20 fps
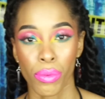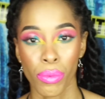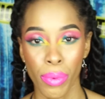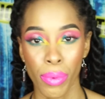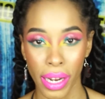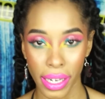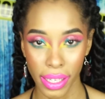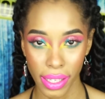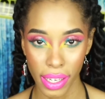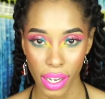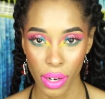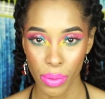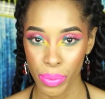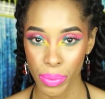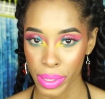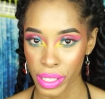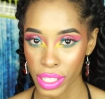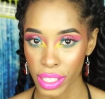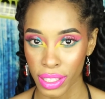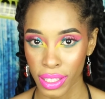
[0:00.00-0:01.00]
Randy
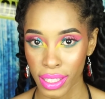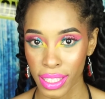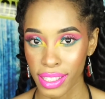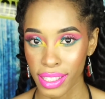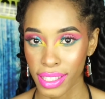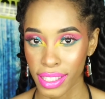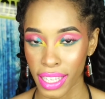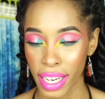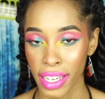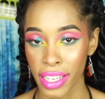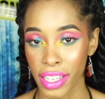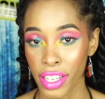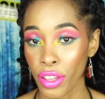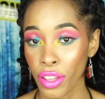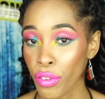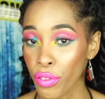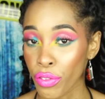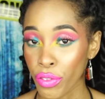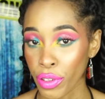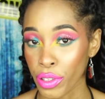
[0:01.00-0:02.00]
originally stated in
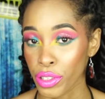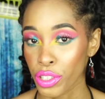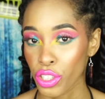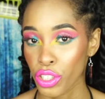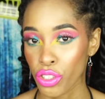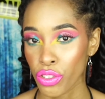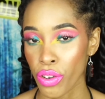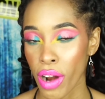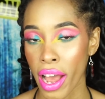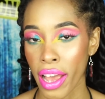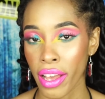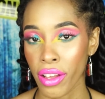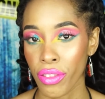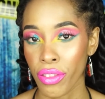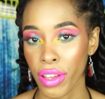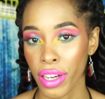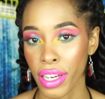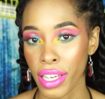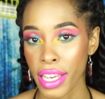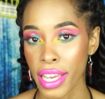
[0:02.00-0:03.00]
the first trial
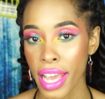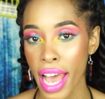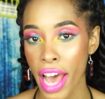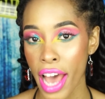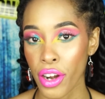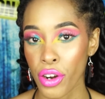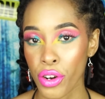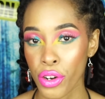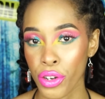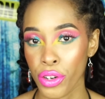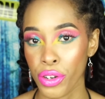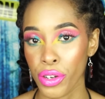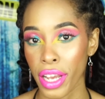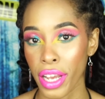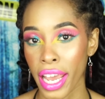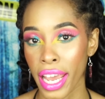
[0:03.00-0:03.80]
that he had heard